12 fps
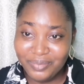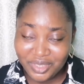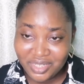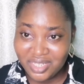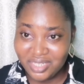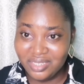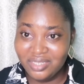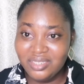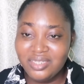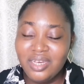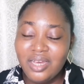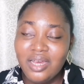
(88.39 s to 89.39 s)
person,
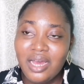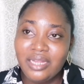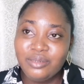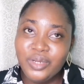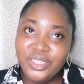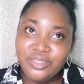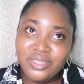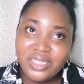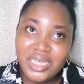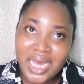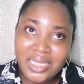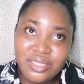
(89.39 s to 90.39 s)
and when you
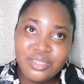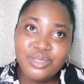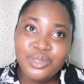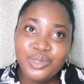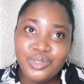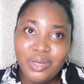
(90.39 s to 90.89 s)
get to